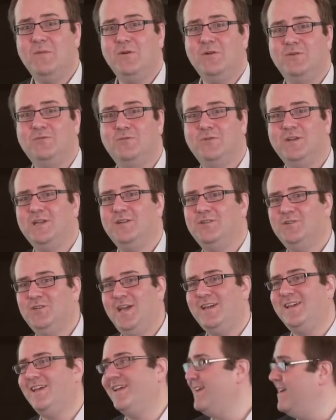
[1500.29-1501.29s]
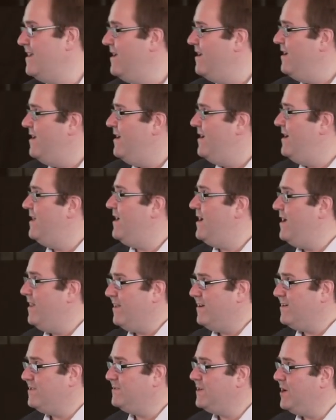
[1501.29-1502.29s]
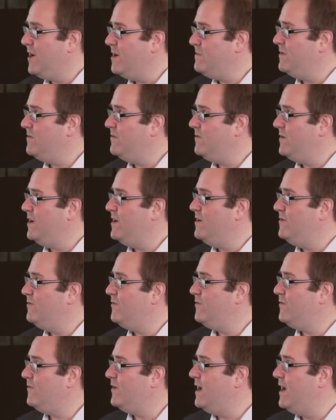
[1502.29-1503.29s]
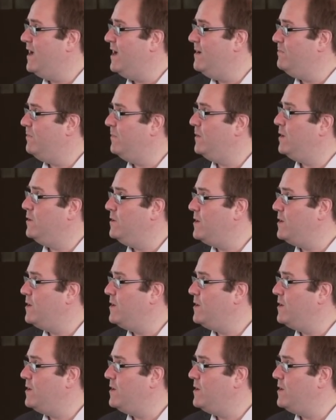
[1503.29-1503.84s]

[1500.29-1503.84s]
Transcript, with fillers: monitoring and checking, a lifetime of